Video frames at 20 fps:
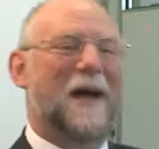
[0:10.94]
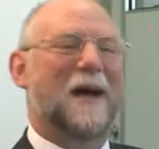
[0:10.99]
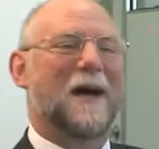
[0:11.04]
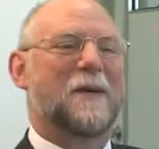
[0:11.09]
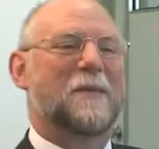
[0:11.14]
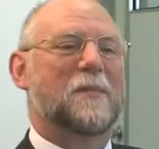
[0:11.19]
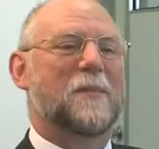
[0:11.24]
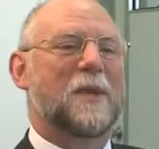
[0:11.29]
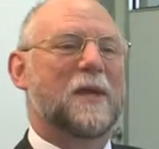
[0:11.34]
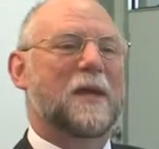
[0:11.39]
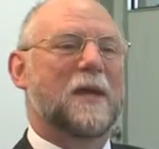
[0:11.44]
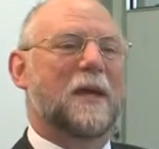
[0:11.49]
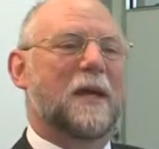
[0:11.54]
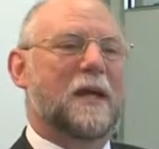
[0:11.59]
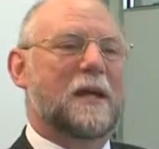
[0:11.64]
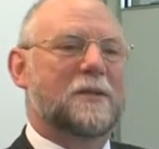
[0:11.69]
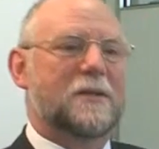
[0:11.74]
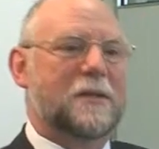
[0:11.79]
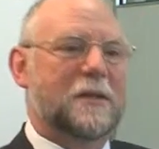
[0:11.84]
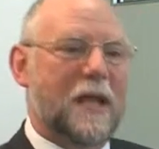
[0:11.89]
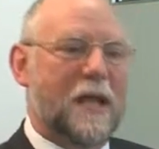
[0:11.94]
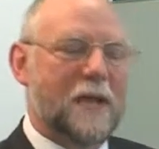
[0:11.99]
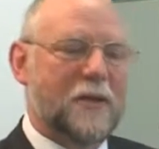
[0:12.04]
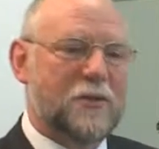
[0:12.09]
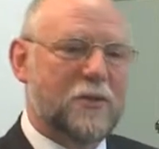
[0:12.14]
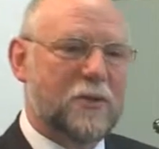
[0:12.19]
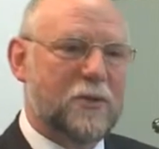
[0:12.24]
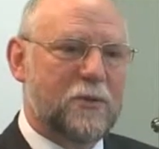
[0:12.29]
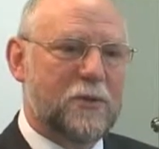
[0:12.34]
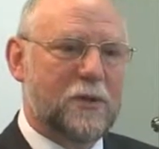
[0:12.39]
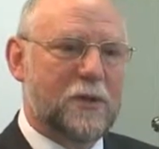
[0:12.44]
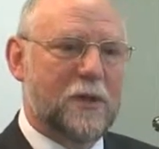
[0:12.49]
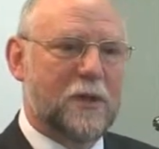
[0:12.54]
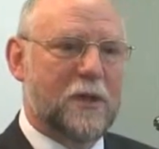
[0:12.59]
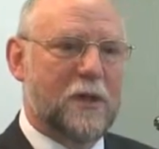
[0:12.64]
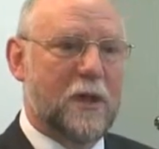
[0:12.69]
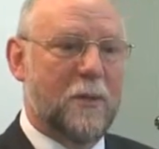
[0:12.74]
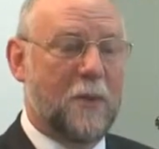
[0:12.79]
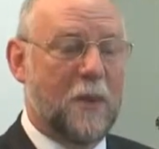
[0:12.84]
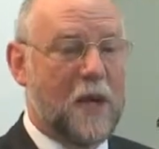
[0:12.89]
And Andrew, you're
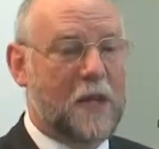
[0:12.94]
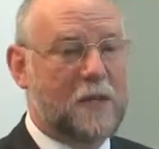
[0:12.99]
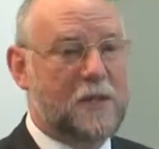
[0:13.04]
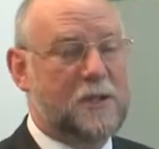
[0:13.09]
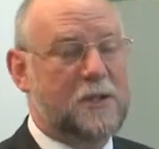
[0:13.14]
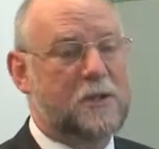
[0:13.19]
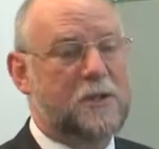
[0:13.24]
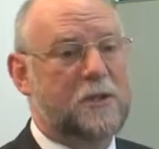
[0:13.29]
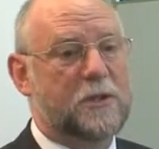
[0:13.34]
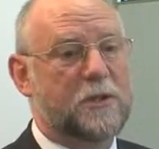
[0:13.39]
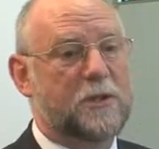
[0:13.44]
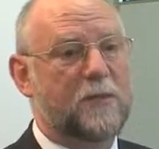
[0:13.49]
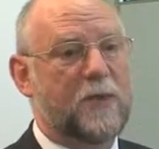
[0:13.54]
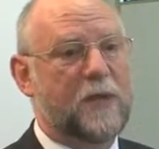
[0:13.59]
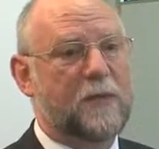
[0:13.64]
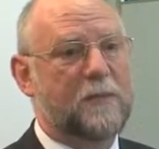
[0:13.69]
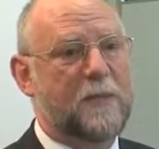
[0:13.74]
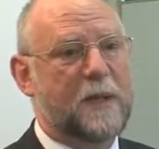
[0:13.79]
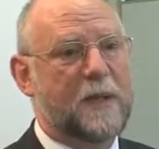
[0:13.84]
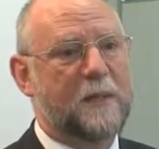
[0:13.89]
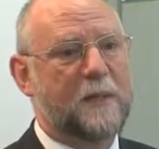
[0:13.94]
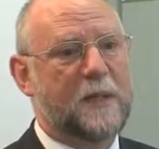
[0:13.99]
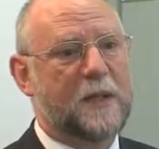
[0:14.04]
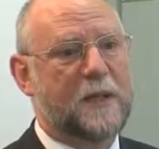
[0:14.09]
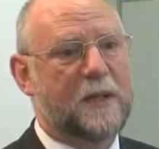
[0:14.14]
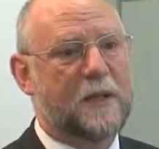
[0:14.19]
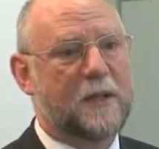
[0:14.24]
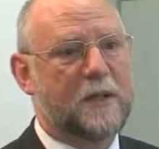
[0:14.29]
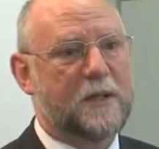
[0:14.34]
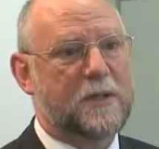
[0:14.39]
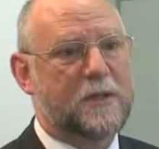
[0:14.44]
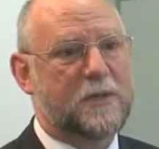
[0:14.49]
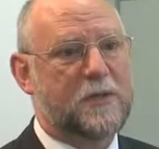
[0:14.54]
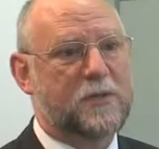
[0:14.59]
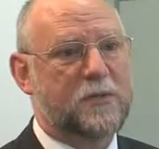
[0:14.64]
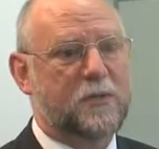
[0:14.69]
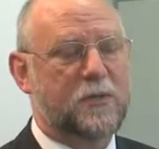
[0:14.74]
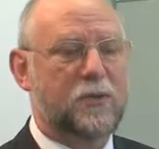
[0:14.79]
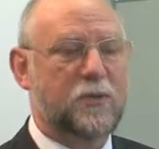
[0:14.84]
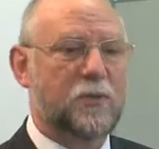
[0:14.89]
a practitioner. You've had many clients
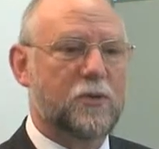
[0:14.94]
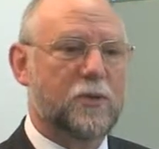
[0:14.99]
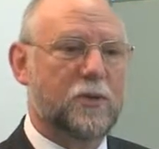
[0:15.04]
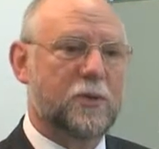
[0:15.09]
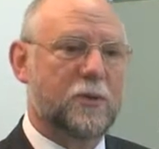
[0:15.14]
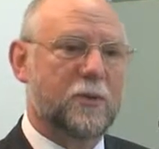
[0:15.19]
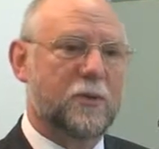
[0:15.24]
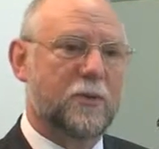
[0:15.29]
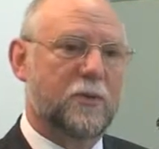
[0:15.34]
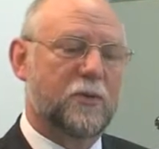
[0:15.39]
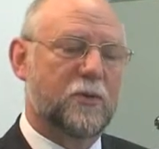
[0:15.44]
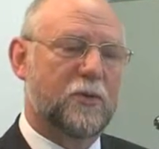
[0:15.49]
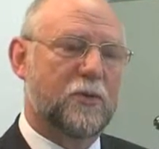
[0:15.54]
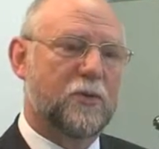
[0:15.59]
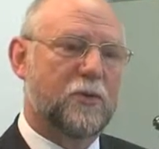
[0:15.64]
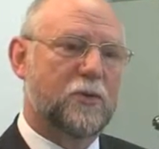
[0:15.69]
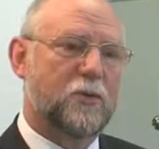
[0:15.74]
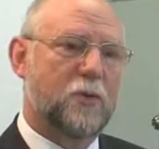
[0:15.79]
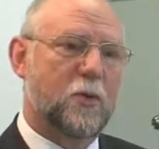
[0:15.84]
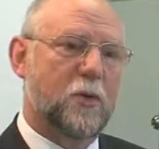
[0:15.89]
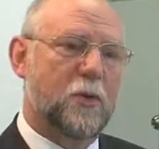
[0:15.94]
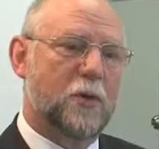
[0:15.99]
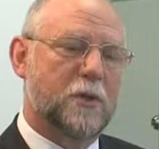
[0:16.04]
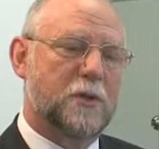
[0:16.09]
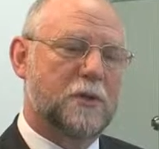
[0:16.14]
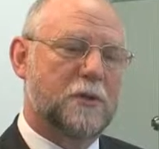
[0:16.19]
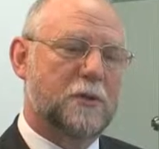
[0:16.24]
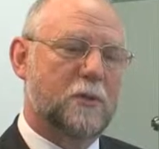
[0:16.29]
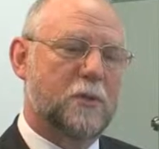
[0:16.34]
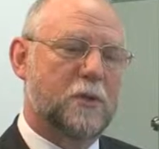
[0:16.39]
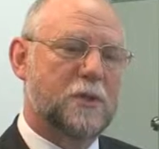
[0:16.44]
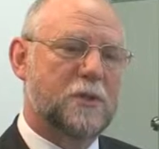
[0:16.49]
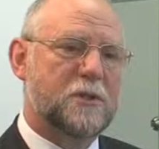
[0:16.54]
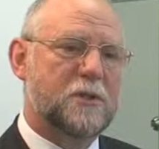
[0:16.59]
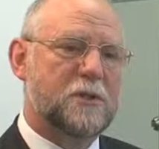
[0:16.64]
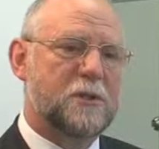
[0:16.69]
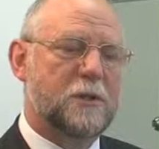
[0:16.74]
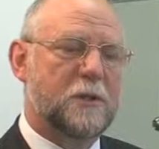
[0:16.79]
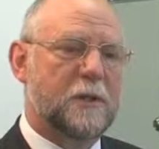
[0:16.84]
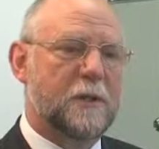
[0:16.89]
through your doors.
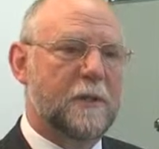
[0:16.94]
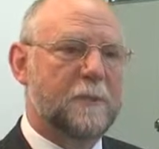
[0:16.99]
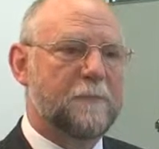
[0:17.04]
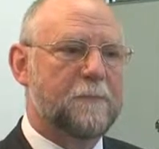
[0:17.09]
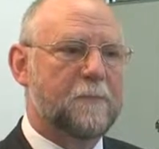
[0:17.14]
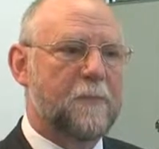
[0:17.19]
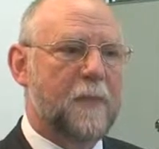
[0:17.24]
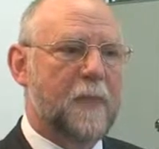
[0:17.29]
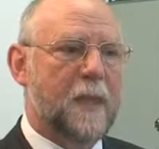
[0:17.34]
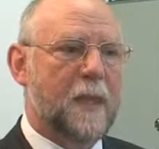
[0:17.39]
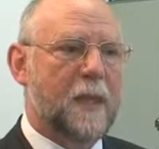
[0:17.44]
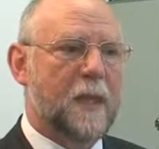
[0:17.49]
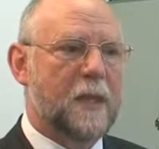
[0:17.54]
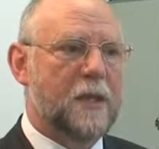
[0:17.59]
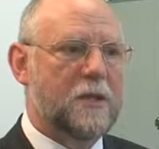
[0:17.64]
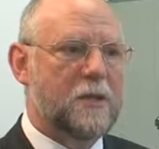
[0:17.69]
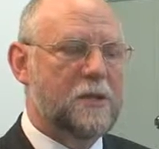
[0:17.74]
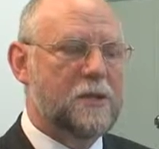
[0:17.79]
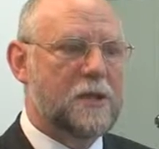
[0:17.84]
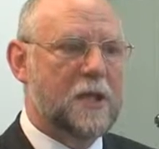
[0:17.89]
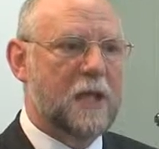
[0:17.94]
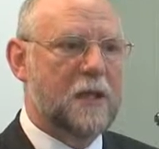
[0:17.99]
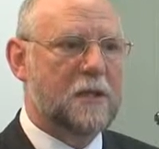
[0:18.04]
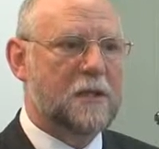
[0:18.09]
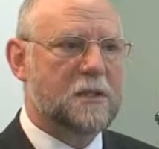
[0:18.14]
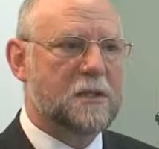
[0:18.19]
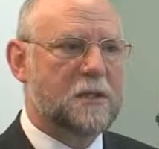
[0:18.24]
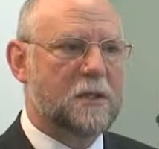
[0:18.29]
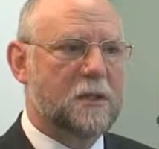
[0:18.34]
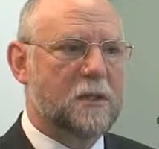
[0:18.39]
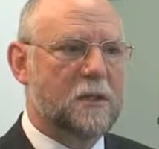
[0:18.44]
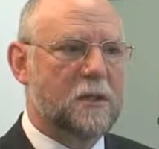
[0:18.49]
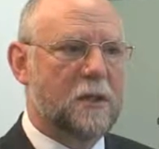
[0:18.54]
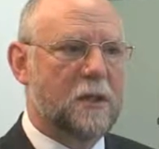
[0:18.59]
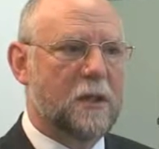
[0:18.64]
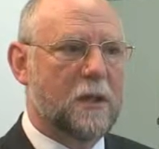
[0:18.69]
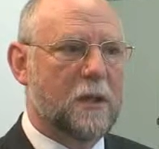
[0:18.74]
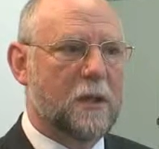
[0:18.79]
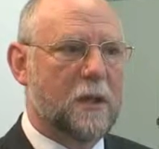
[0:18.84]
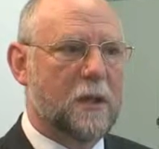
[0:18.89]
Can you tell us
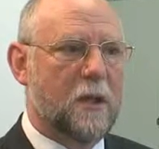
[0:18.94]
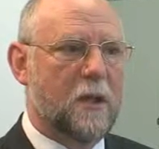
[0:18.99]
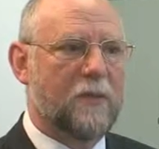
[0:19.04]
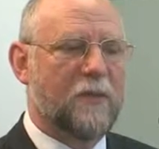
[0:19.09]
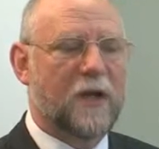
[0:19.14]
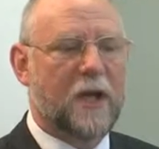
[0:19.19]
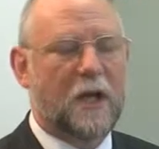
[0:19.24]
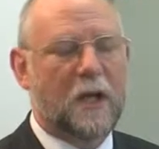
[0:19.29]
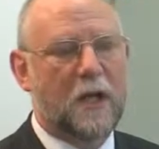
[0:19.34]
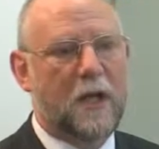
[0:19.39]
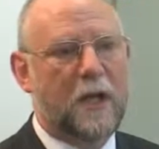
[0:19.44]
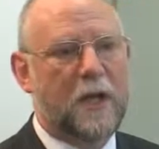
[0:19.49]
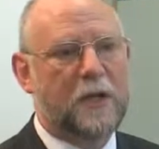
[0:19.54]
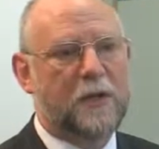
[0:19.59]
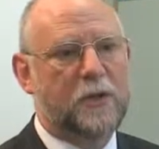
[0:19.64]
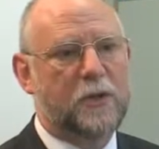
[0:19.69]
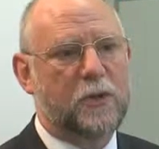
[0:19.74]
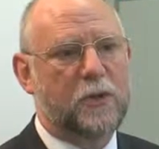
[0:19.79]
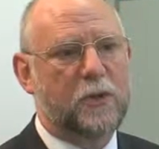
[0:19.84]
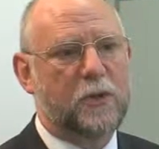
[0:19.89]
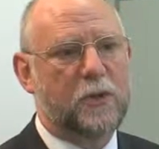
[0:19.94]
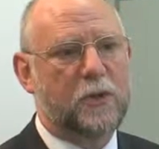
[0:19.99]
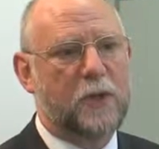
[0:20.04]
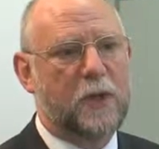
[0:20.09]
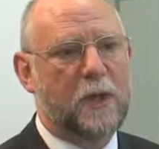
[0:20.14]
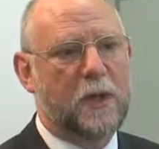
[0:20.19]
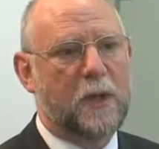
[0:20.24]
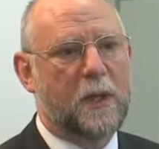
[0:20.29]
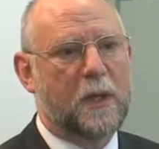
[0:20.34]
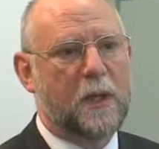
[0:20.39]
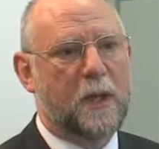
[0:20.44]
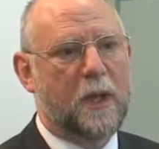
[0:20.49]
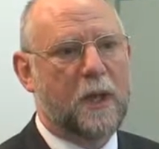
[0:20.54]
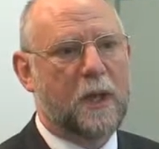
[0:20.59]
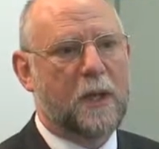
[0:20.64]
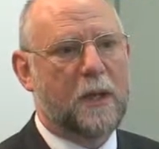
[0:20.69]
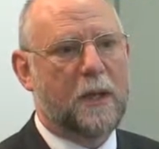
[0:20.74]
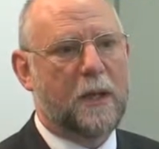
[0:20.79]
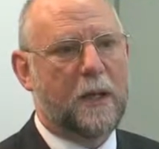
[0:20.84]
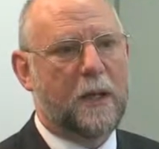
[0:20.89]
of a client who
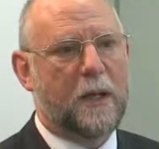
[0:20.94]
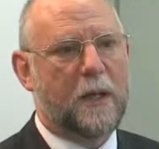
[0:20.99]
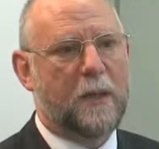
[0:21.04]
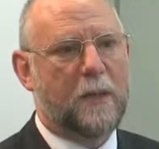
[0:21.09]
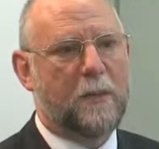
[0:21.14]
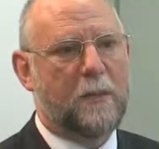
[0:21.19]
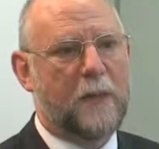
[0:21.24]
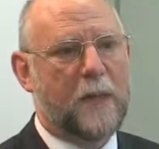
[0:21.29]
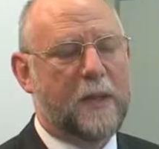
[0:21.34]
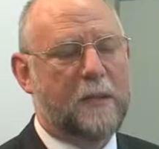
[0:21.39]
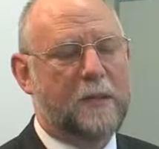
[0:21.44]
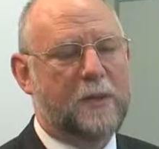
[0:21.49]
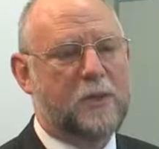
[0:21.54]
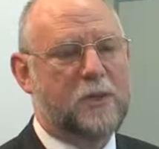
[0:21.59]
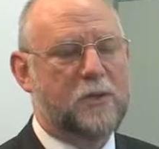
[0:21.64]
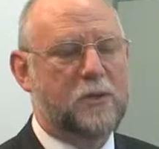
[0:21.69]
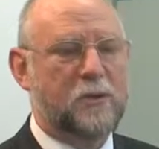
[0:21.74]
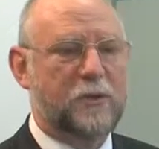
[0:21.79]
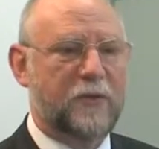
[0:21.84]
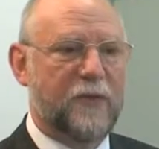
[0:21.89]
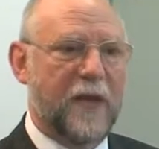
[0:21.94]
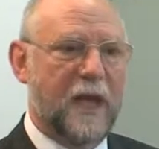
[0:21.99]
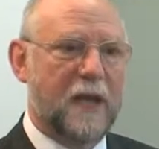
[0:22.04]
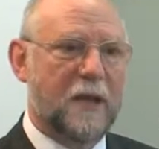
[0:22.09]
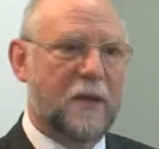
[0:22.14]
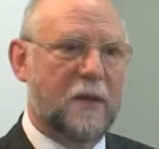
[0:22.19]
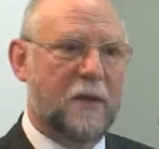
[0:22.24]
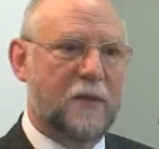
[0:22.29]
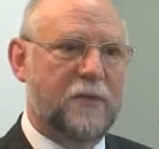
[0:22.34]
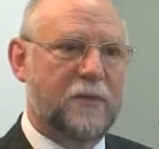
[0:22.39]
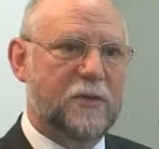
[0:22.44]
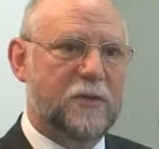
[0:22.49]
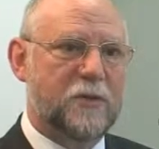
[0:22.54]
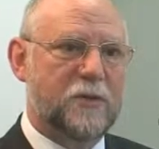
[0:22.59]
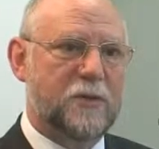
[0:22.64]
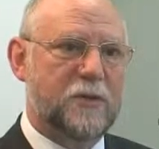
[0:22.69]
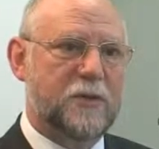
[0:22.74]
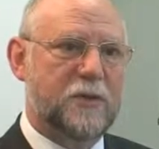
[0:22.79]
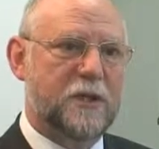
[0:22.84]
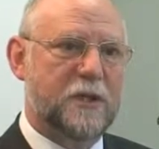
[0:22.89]
maybe should have had life
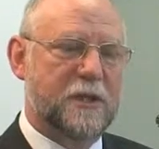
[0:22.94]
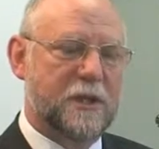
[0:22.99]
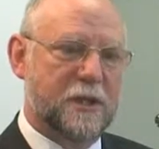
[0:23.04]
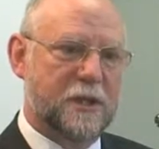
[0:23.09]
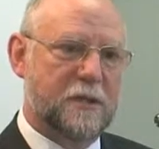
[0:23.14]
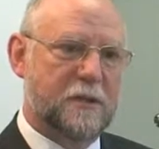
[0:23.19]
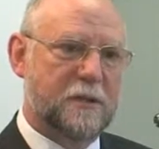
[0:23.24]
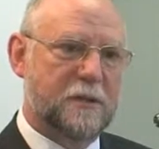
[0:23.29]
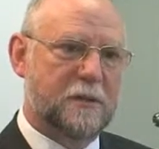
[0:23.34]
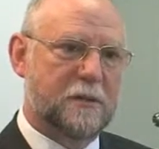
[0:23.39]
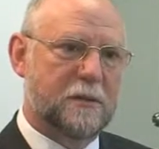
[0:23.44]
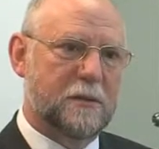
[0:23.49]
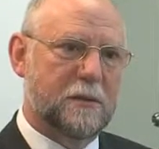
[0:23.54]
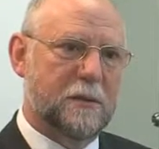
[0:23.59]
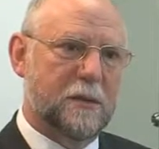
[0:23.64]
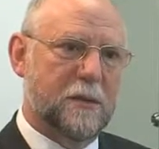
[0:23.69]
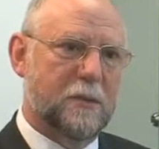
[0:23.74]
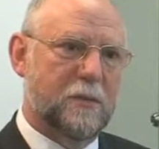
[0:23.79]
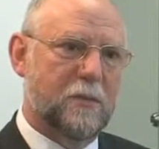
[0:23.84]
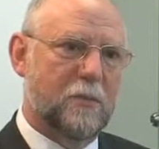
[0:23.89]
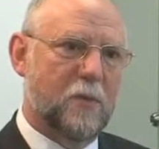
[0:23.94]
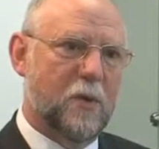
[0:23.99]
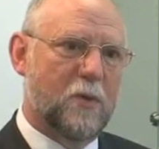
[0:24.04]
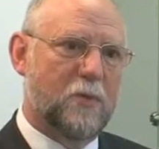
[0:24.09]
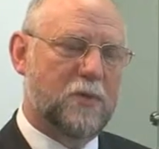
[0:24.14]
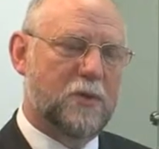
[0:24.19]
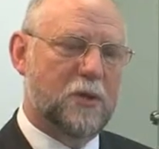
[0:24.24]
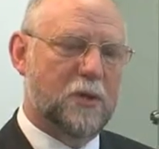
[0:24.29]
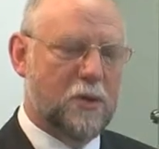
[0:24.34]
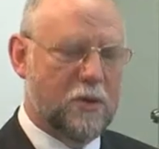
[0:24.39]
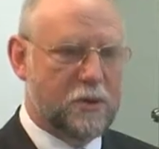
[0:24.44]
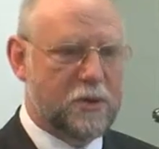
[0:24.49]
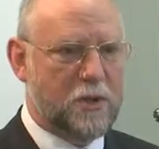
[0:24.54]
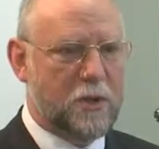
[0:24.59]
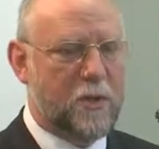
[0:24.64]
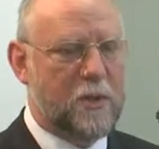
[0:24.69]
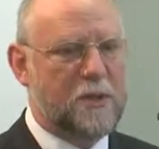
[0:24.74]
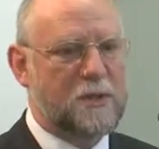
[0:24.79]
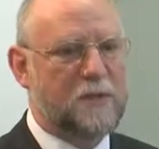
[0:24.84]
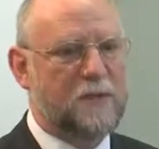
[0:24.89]
insurance and didn't, and what was the
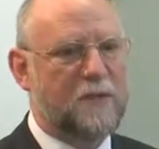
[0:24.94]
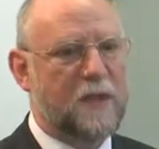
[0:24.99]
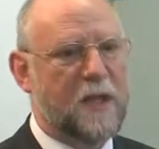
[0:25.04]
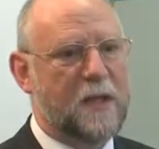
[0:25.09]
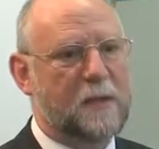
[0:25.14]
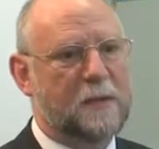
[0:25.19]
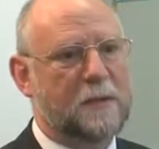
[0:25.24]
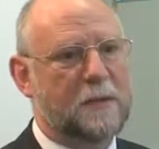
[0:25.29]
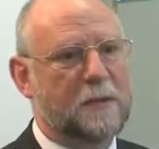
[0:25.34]
consequence of that?